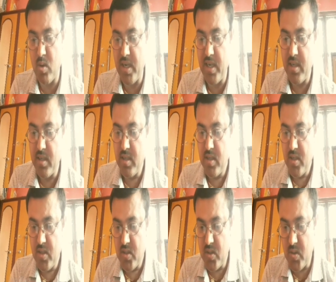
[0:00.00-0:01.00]
tola.
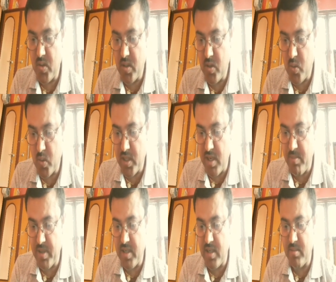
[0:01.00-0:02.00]
So
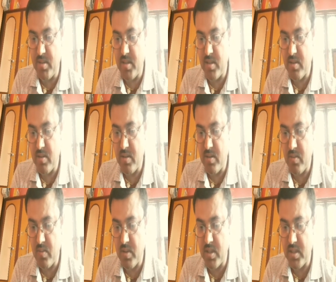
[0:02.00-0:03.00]
total becomes
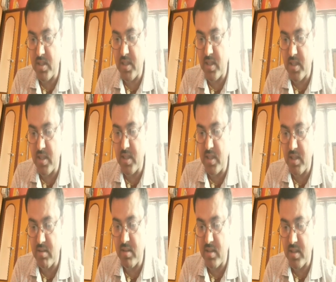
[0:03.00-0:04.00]
1, 10, 100,
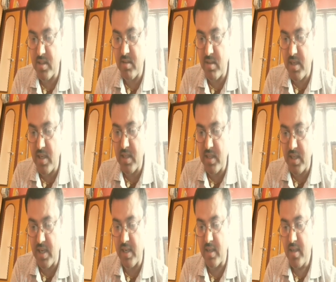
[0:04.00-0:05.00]
1000, 10 lakh,
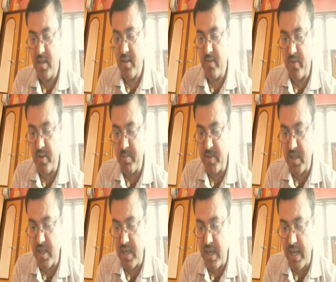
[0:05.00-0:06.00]
10 lakh,
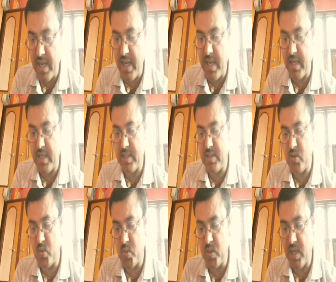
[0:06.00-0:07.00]
15 lakh
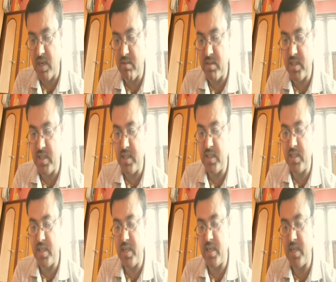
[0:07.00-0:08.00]

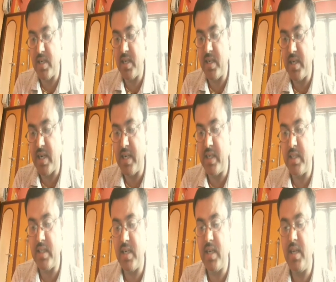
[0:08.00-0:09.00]

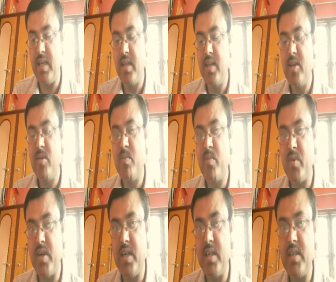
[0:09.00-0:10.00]

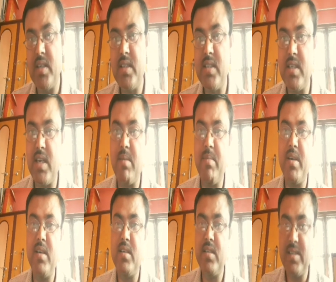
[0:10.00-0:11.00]

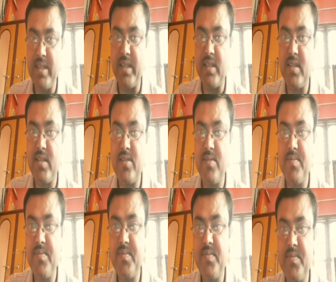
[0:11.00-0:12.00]
2393.76.
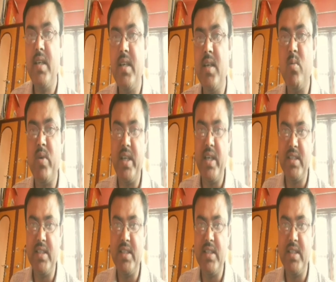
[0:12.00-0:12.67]
Here one